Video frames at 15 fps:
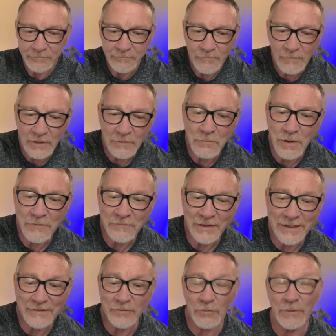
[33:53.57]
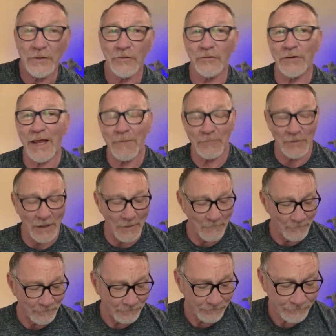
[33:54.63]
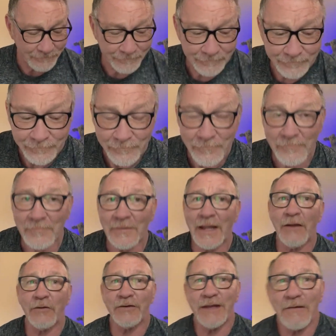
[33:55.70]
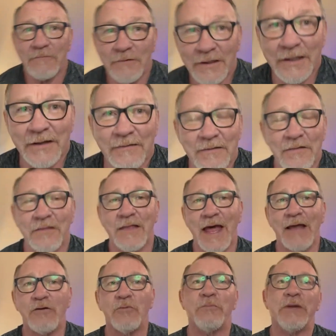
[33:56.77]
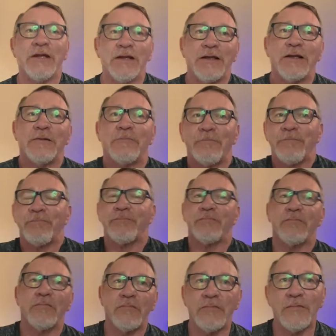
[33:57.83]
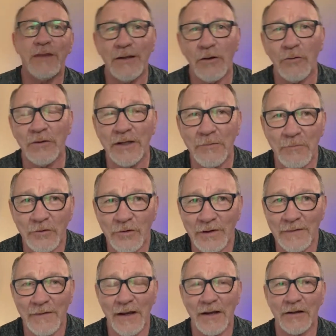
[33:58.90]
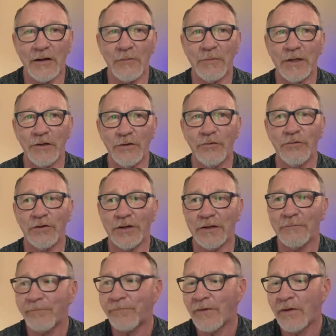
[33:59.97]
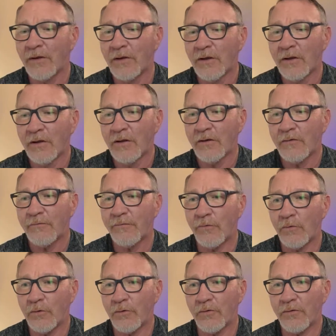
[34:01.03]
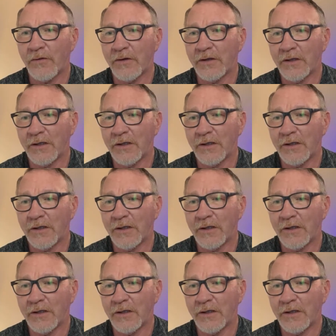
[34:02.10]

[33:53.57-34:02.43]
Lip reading: But if I get the Windows laptop, that'll be the only machine that I'm going to be using for the